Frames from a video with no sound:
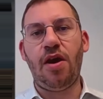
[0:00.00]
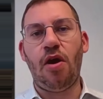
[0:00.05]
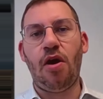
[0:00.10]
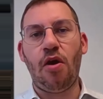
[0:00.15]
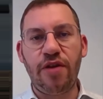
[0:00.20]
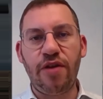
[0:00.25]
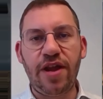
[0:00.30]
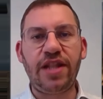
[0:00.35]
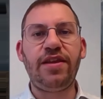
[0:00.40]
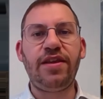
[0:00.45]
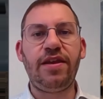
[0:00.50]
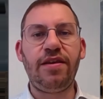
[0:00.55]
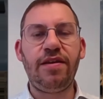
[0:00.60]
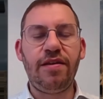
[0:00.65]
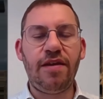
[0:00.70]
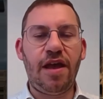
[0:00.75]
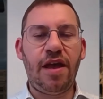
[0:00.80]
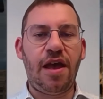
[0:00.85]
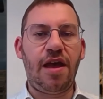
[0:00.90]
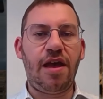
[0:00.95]

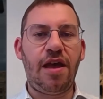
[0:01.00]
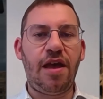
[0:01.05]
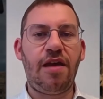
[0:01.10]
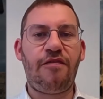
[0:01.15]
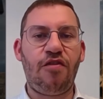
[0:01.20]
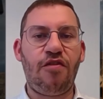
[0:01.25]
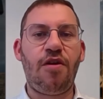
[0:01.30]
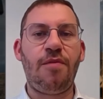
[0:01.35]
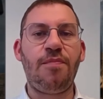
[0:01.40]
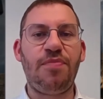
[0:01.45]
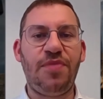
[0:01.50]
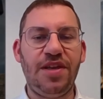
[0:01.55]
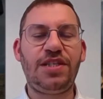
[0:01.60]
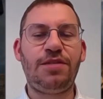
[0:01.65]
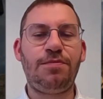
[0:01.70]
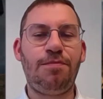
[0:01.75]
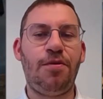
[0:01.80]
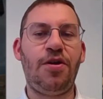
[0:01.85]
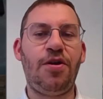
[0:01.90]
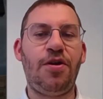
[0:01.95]
already from
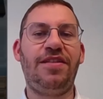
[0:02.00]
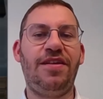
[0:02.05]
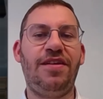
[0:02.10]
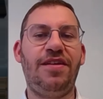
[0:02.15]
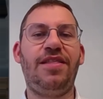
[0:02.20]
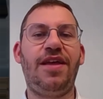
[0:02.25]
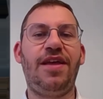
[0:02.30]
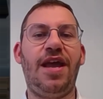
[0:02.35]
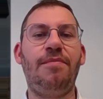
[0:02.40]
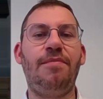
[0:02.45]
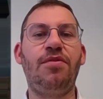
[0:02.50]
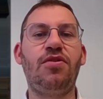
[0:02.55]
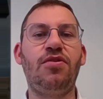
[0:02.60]
this point in time,